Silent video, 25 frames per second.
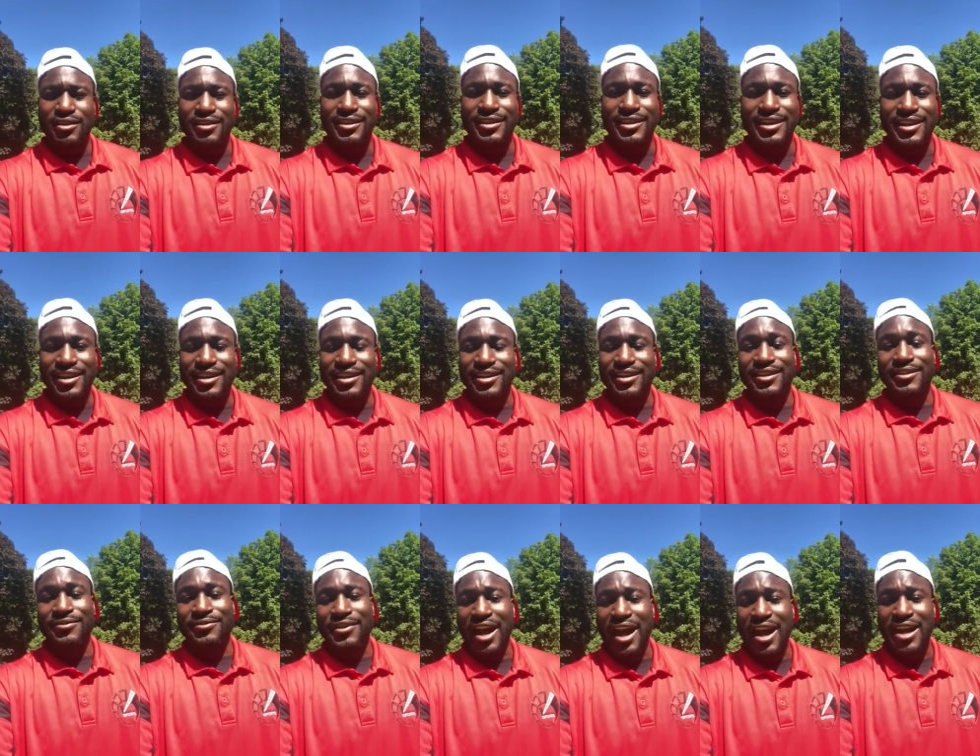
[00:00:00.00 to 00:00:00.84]
get
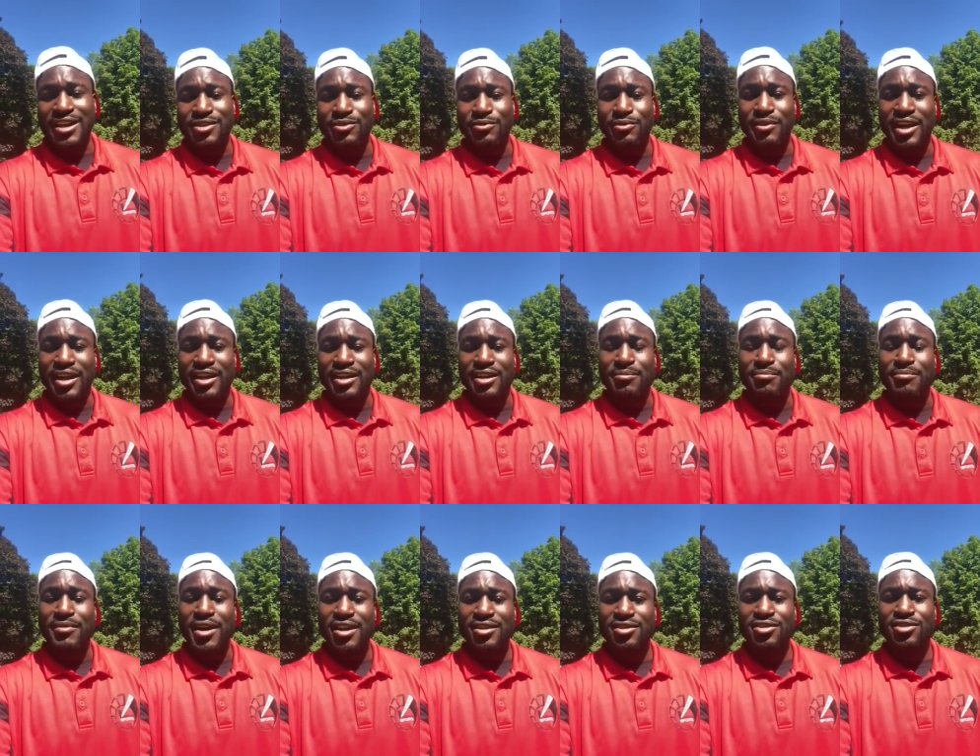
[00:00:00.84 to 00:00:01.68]

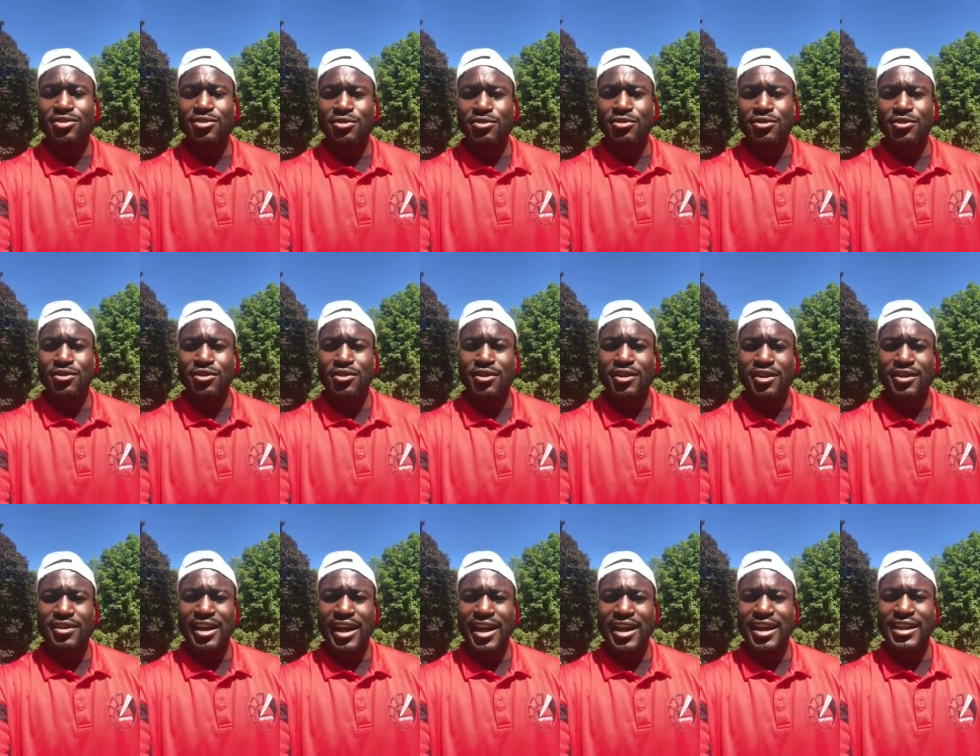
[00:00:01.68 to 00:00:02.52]
evaluated. Make
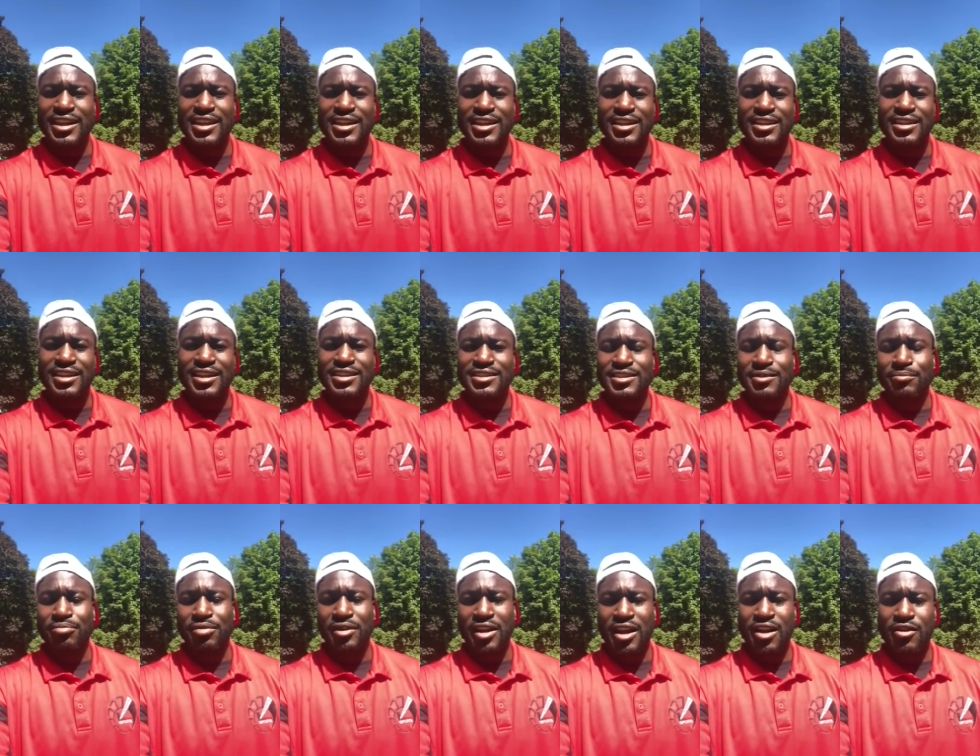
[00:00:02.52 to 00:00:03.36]
sure that he gets
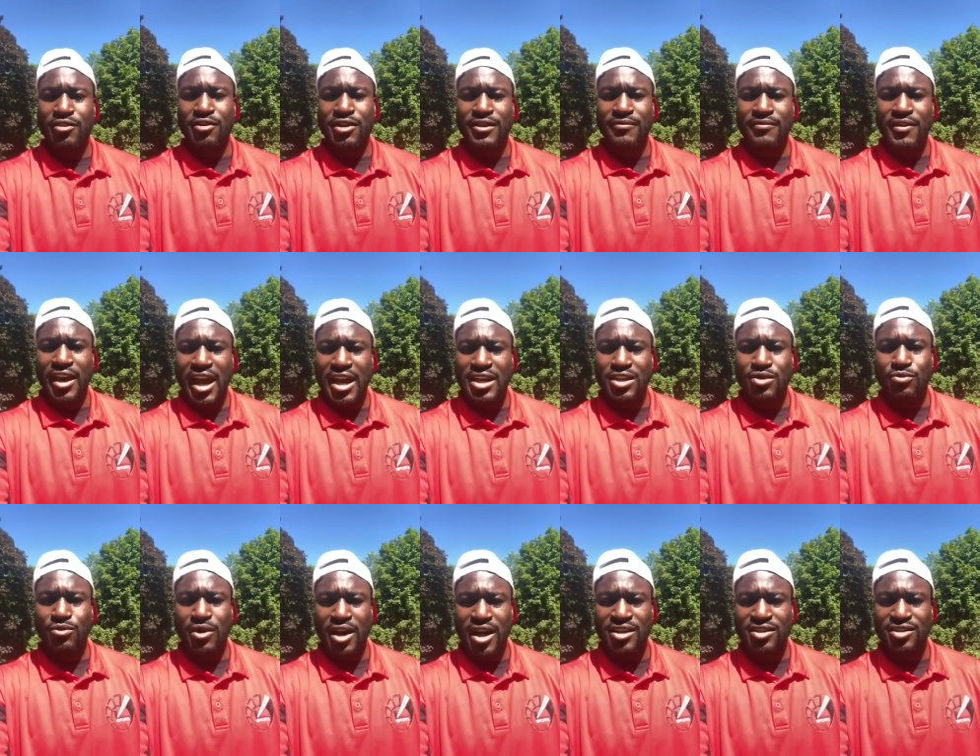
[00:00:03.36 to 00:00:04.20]
a player
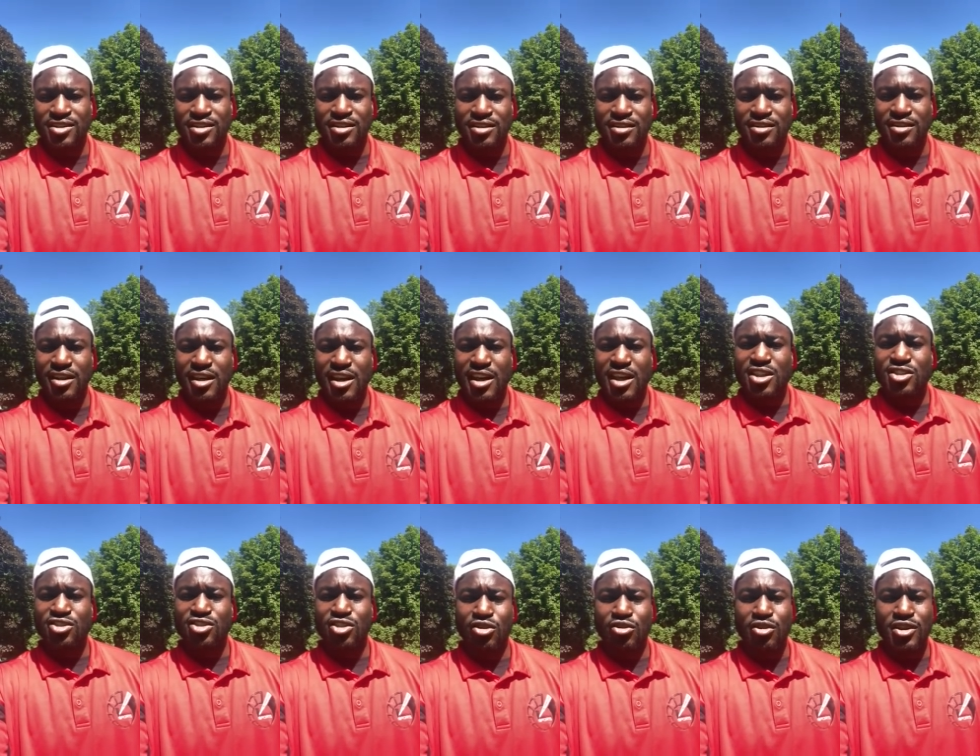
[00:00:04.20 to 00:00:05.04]
evaluation
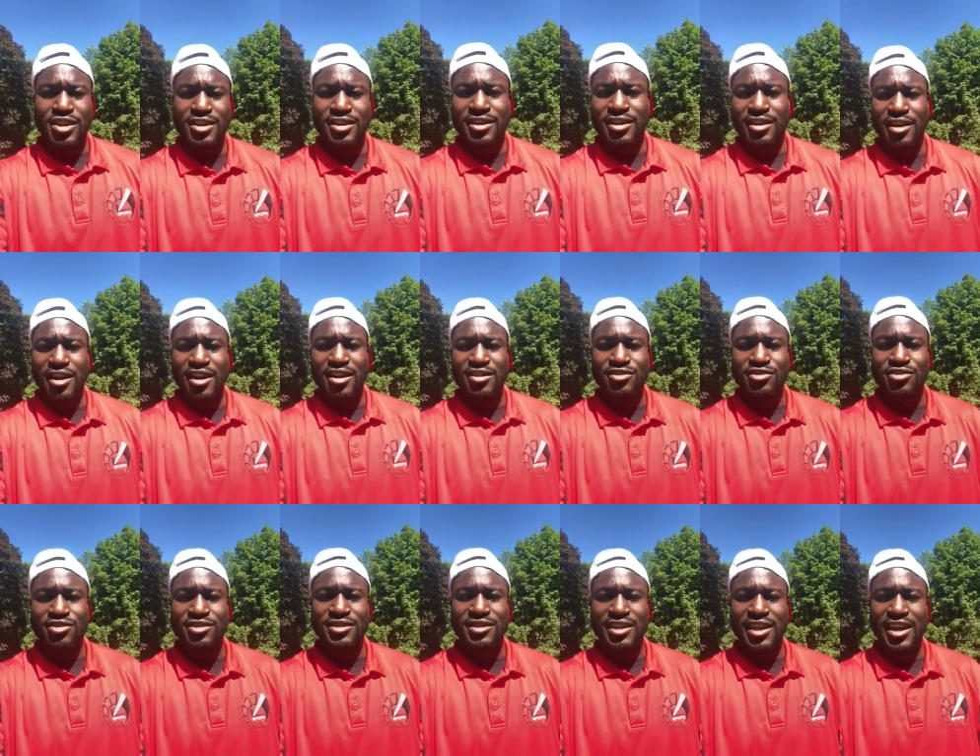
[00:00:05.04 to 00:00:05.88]
so he can
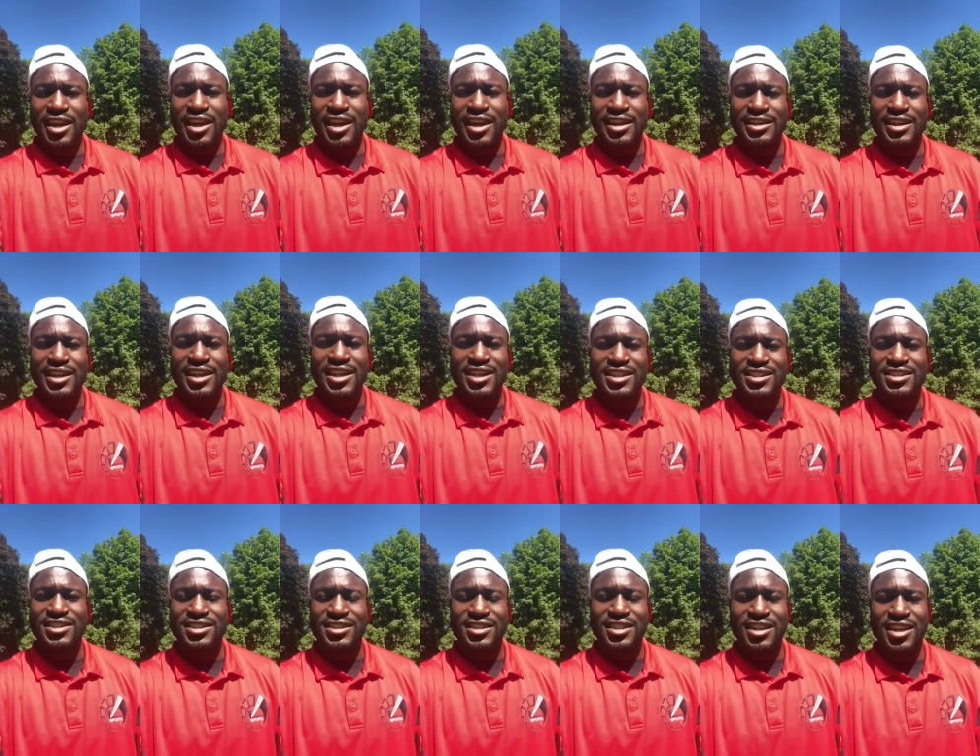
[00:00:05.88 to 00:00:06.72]
understand
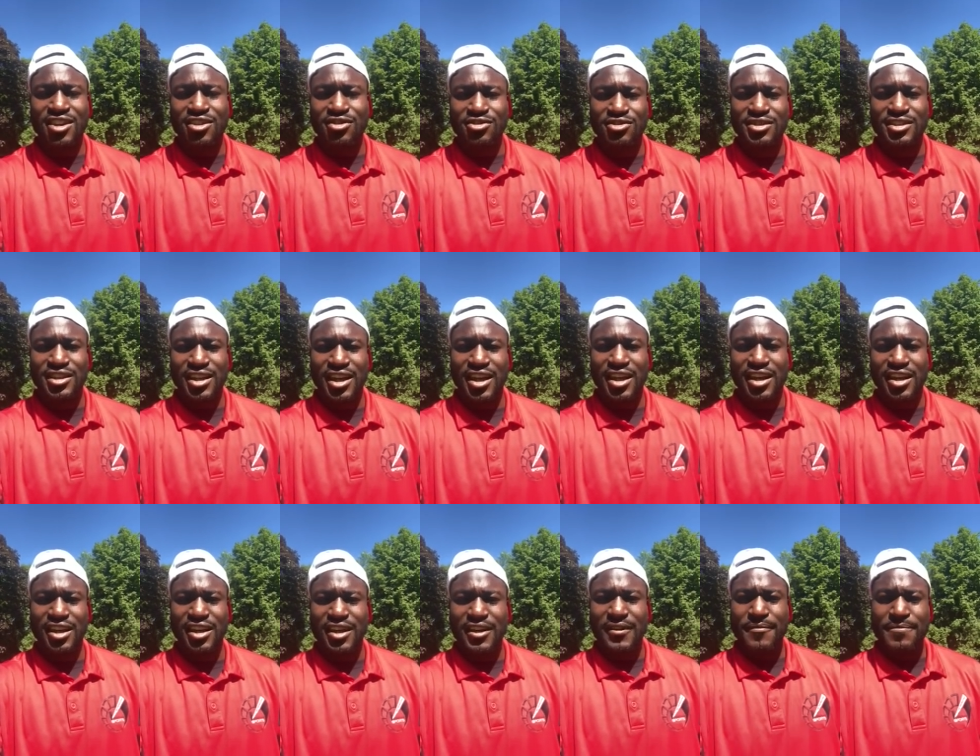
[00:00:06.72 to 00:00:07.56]
his skill
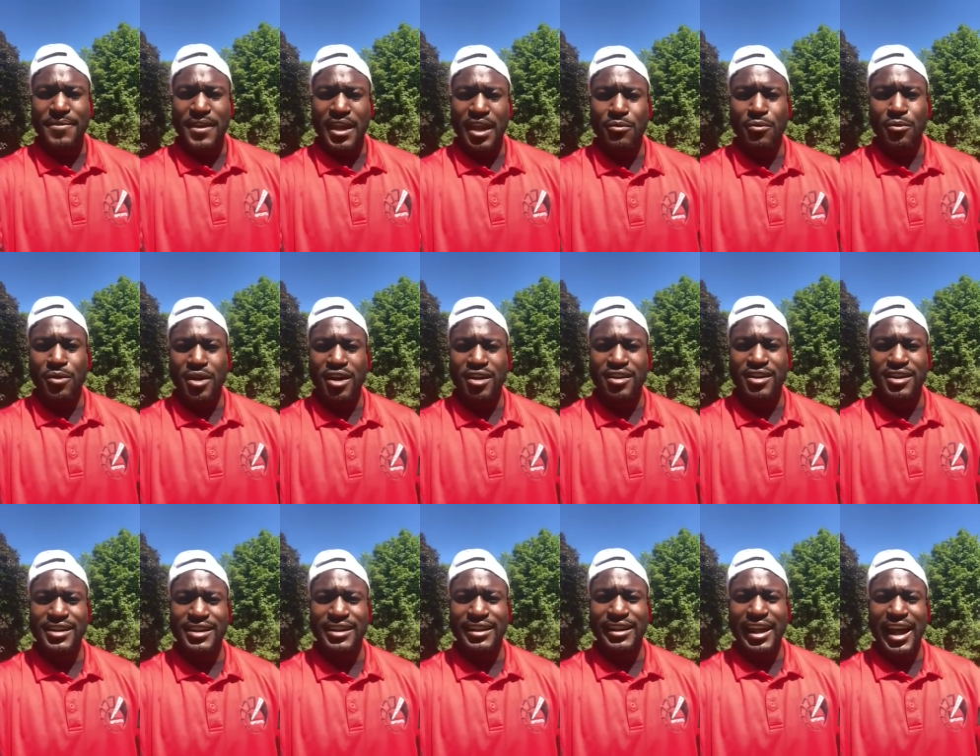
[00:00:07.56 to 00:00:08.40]
set and where
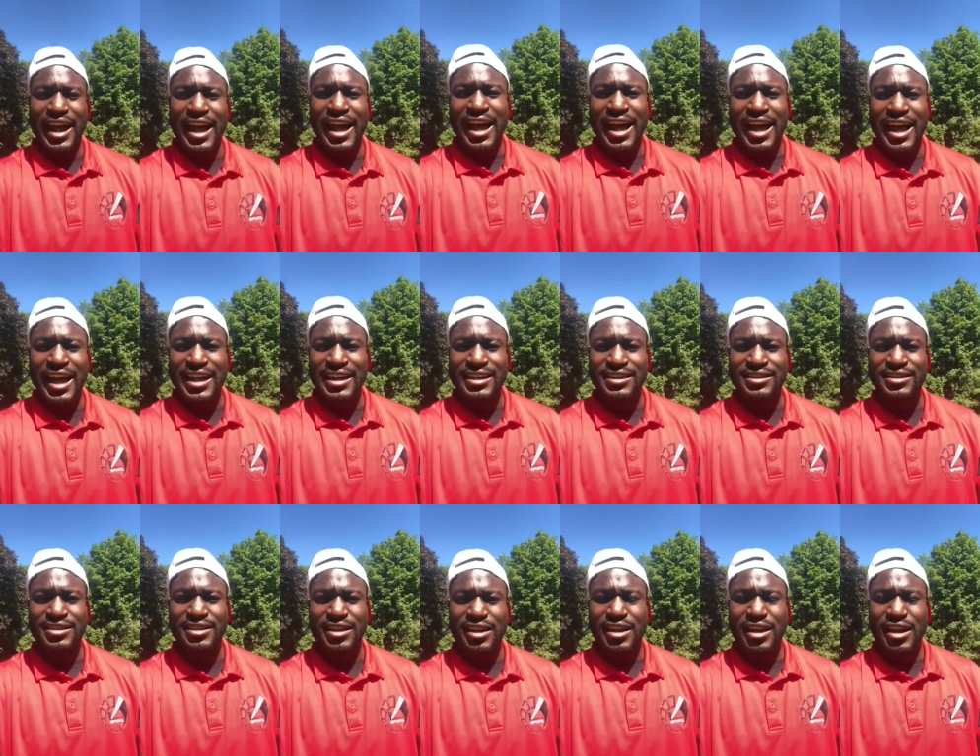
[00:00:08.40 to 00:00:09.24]
he
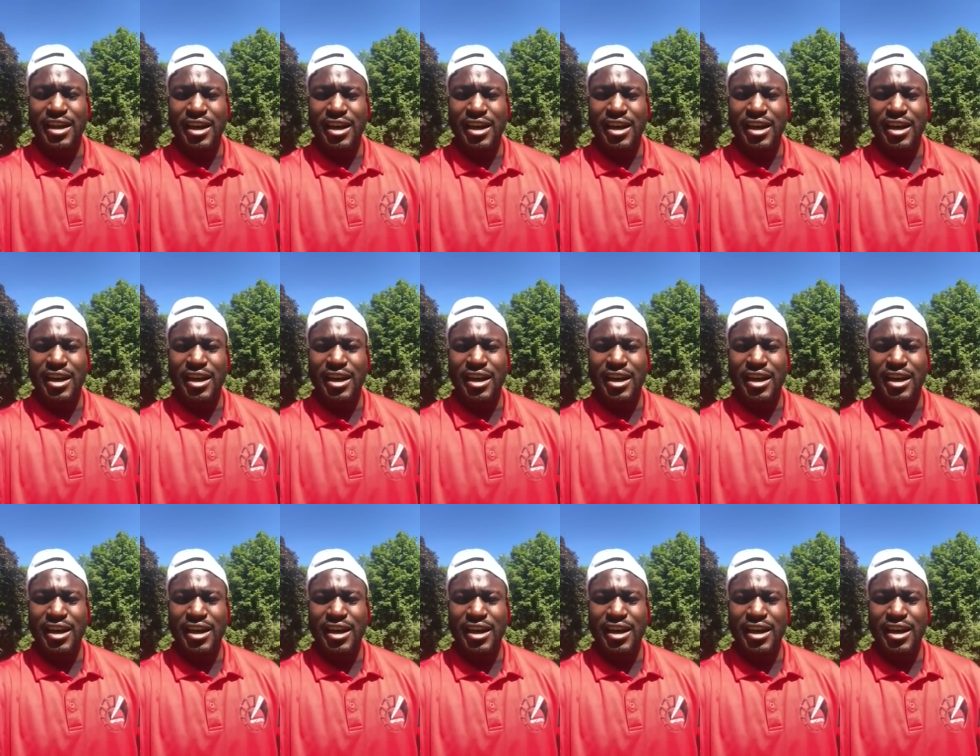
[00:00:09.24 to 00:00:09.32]
lies,